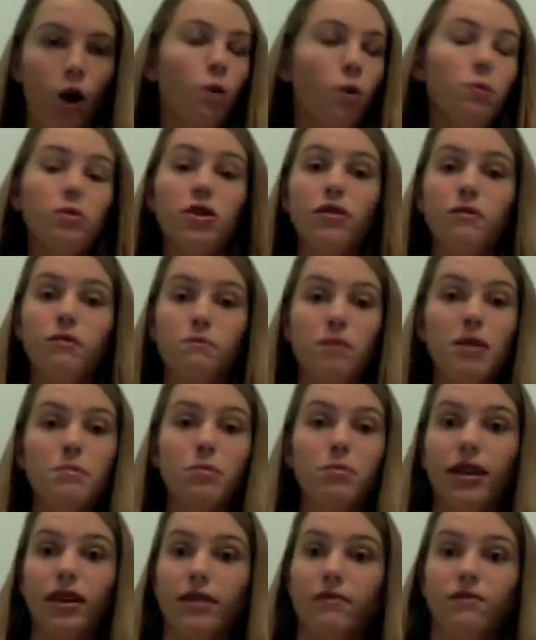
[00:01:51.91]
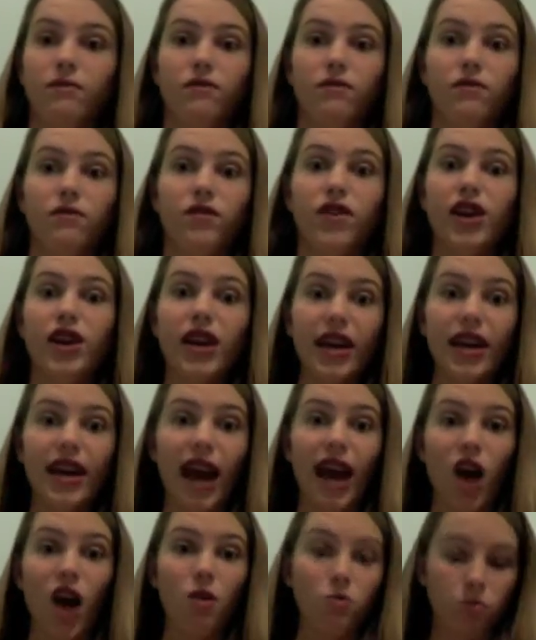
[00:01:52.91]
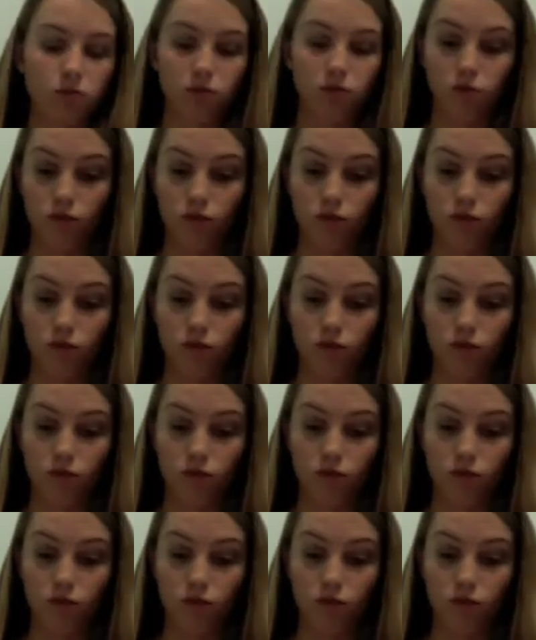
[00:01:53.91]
Well, we have people freaking out,